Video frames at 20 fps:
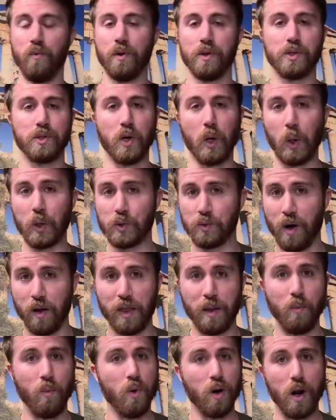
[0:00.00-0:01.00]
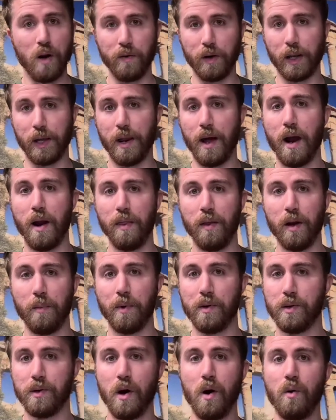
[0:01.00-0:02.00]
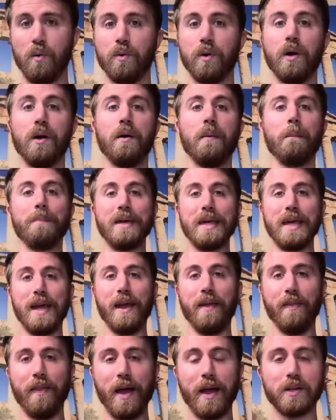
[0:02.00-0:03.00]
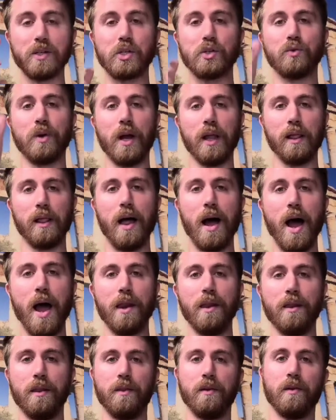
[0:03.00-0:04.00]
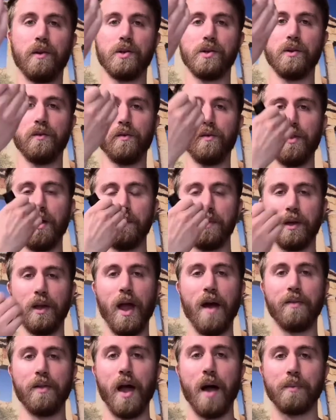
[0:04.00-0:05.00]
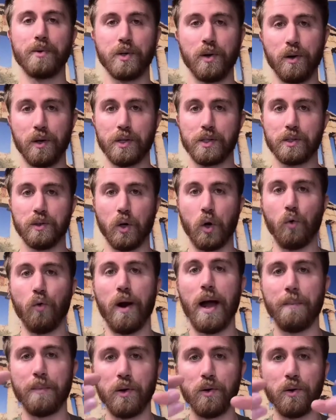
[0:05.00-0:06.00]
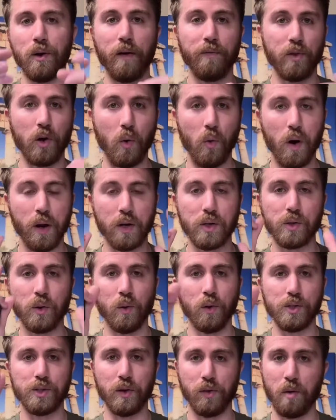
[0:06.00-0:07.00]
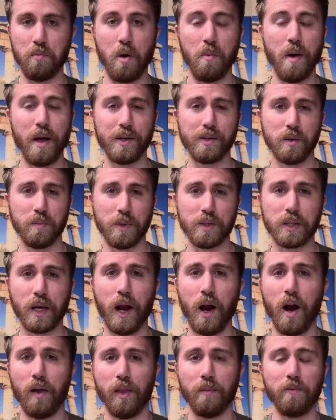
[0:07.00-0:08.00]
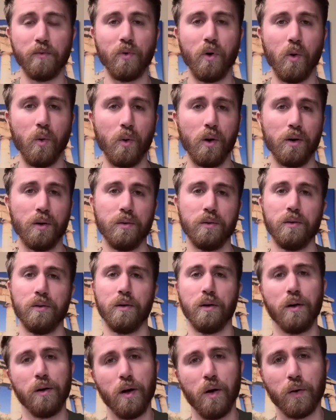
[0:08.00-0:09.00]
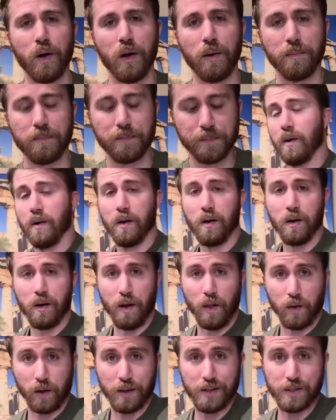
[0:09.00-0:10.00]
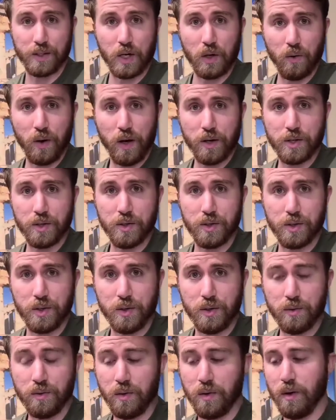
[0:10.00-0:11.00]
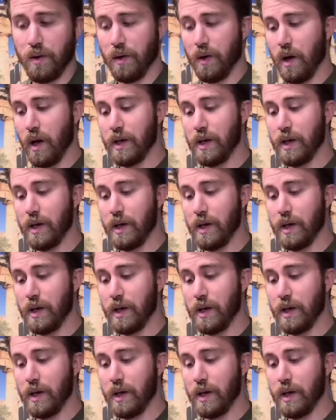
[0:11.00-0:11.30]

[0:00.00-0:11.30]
run circles around them, whatever, get out of there. But don't be in that straight line for them to have the opportunity to still grab you if they're running towards you. Their momentum is carrying them forward. Okay. Another consideration too,